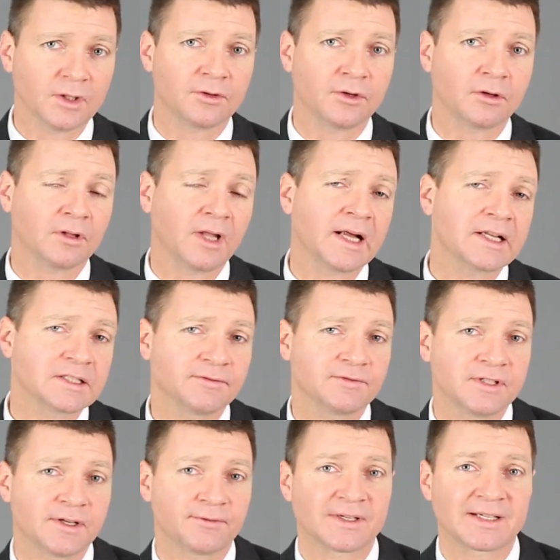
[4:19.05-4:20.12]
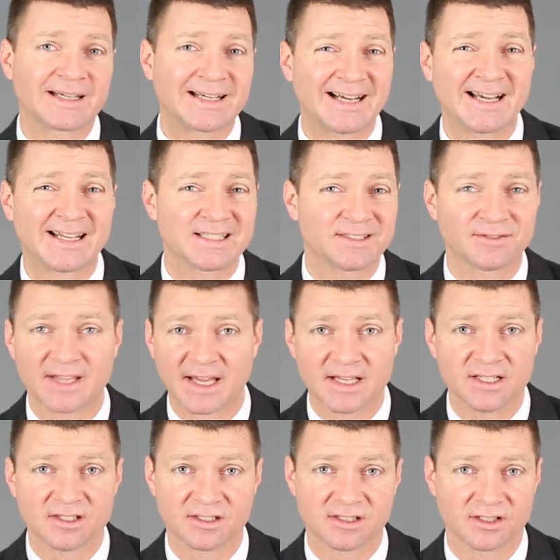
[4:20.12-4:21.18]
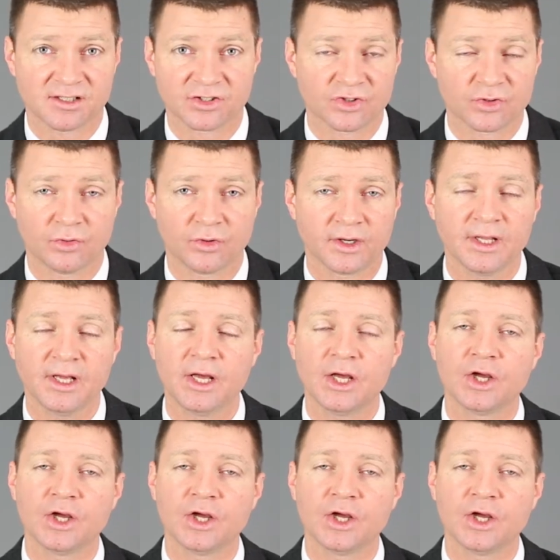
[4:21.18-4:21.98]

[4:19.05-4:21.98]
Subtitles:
There are lots of different kinds of cases in this court.